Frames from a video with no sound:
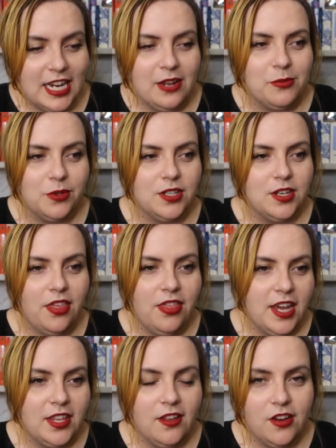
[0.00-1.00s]
It wasn't a
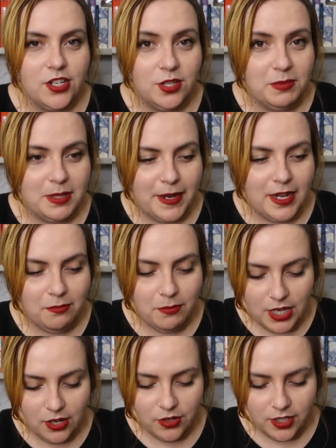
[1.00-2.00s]
thing that I should be spending
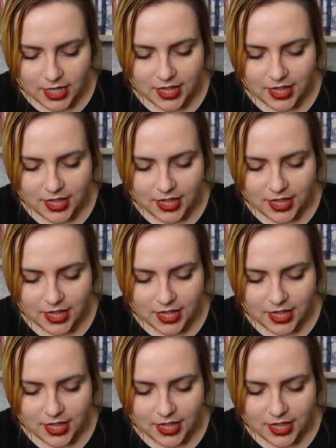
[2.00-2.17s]
money on.